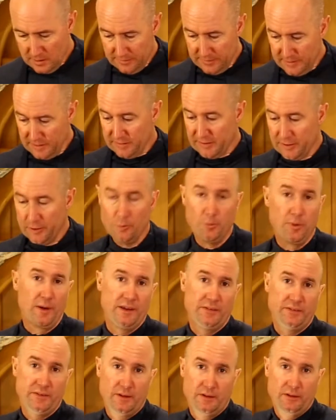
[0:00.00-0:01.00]
These little
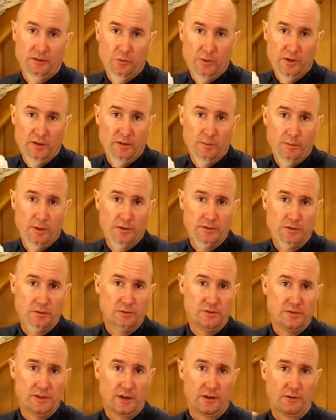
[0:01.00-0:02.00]
plastic squeezy
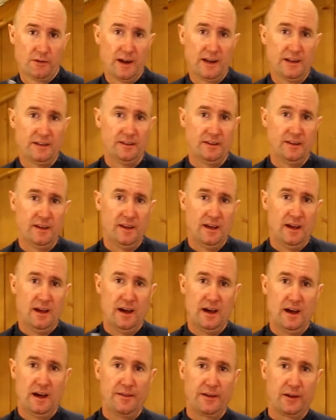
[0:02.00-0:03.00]
bottles are great.
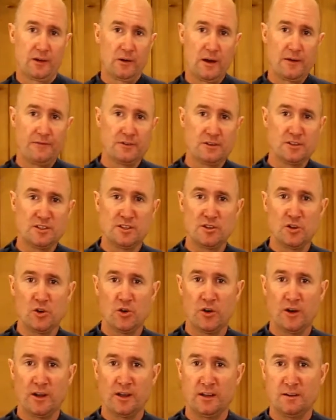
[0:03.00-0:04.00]
They're great for storing